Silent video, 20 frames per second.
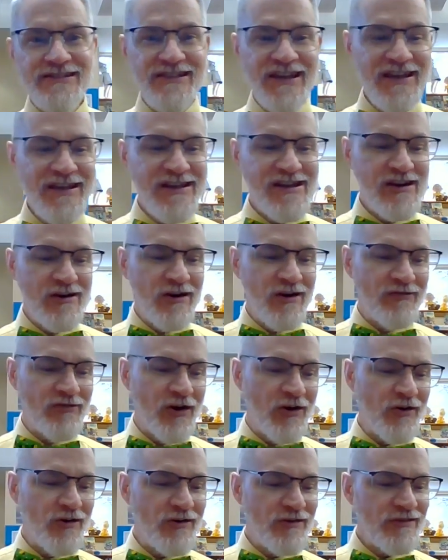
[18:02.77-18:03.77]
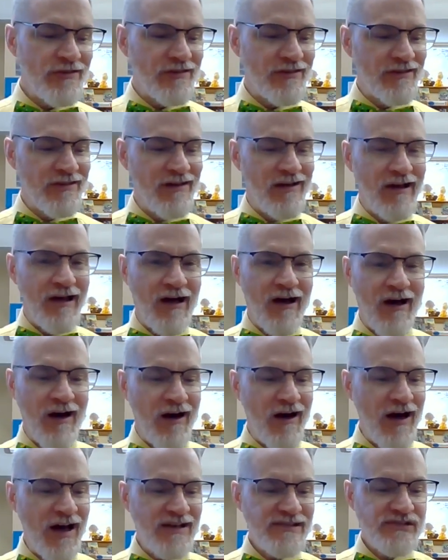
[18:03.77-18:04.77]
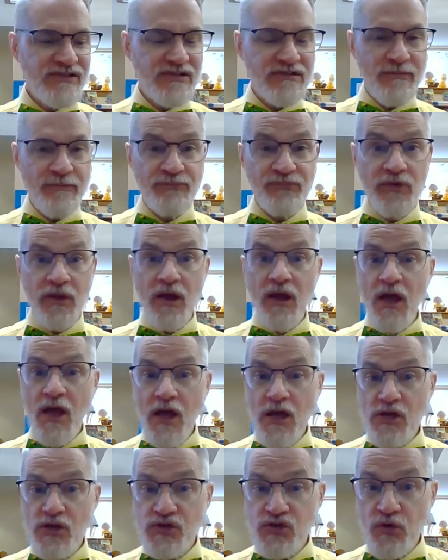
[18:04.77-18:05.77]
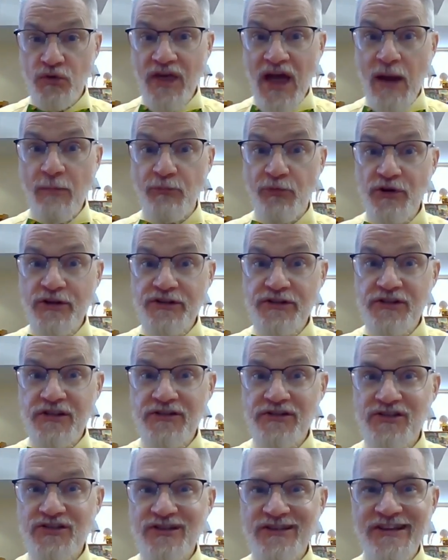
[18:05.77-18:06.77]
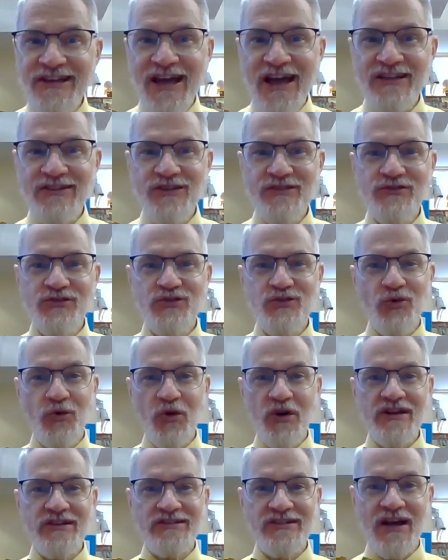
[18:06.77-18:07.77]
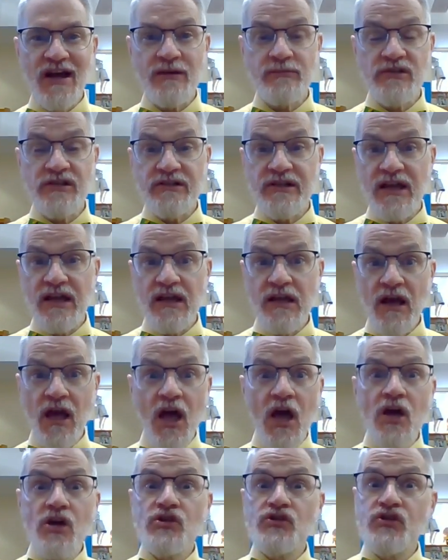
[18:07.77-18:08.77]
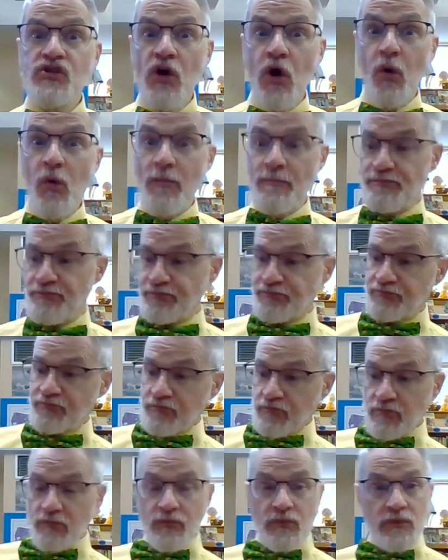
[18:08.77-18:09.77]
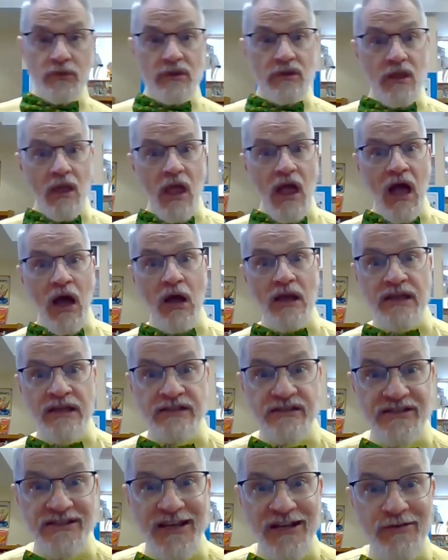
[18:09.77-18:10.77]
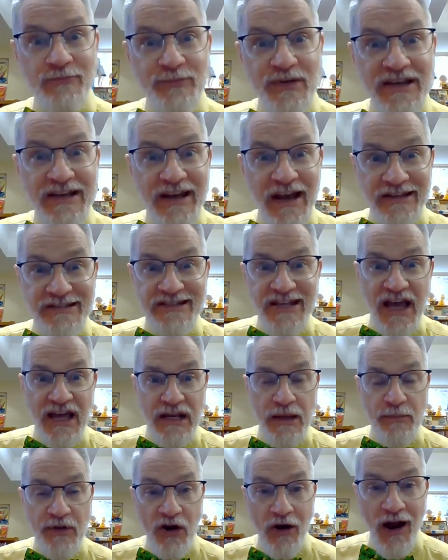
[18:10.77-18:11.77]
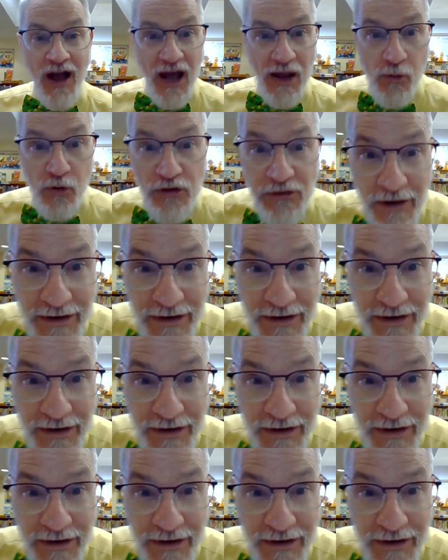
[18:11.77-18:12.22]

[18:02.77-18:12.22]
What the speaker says: take care of our Earth. Awesome. So that brings us to the end of story time today. So instead of being a teddy bear, I would